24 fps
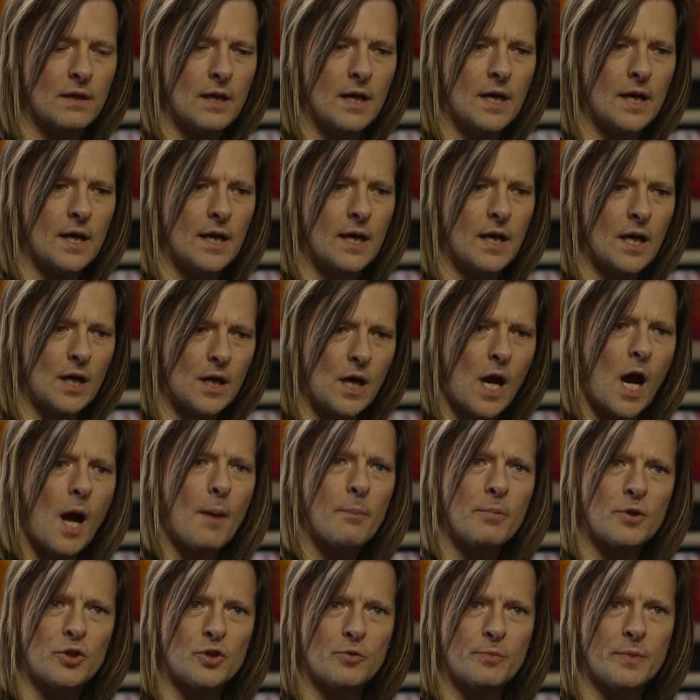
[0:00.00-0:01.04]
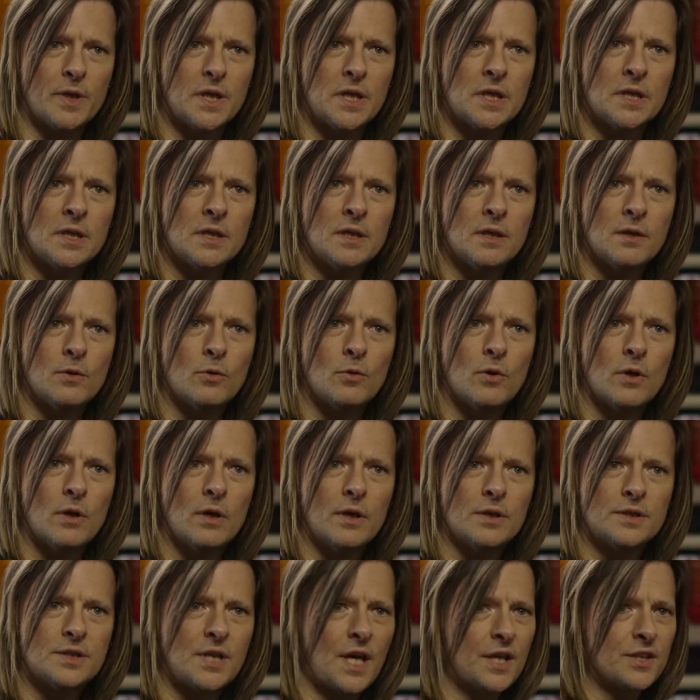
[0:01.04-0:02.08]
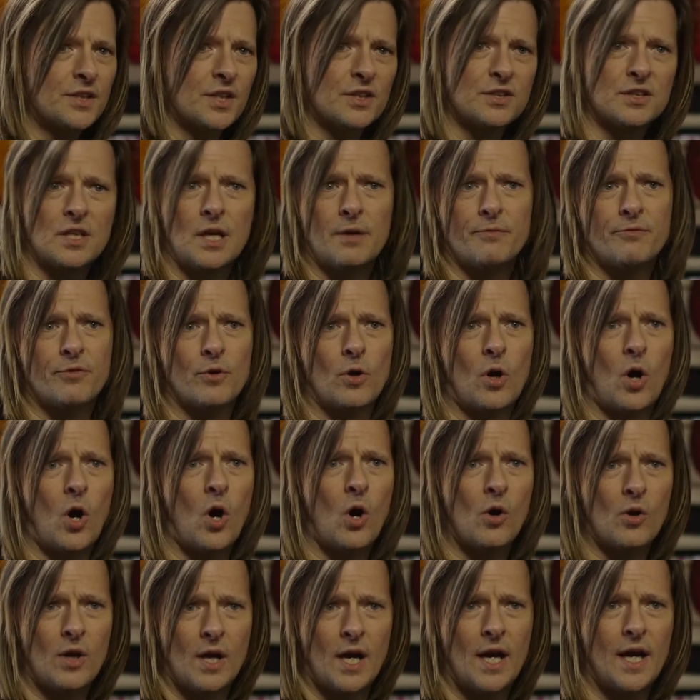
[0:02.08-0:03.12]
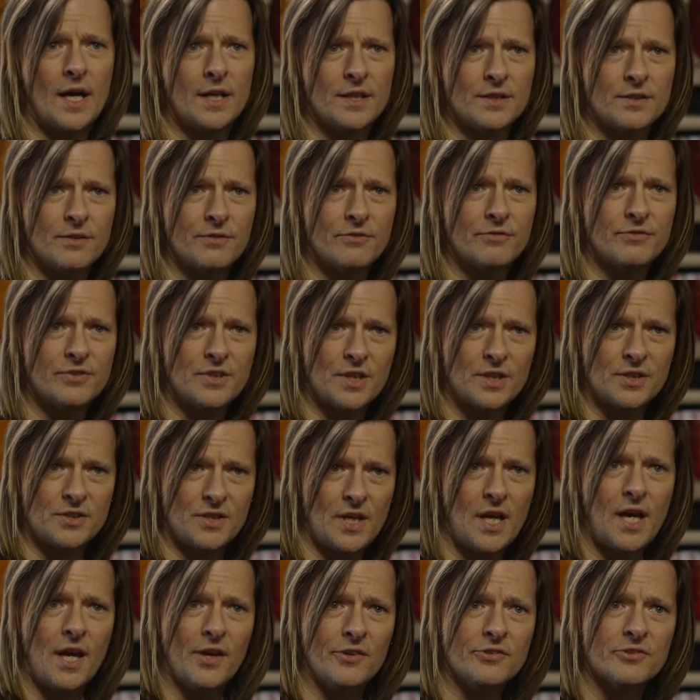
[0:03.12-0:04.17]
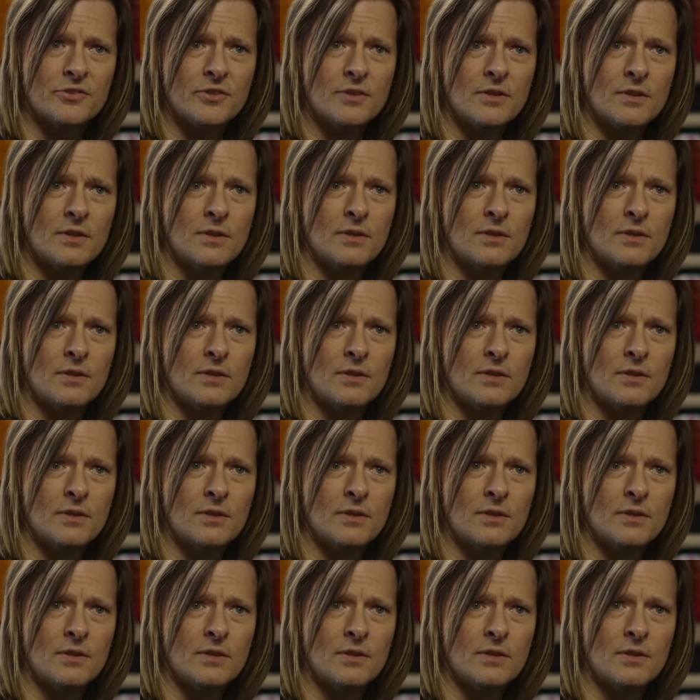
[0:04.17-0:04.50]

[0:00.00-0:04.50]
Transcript: accomplishment sets us up for all kinds of success,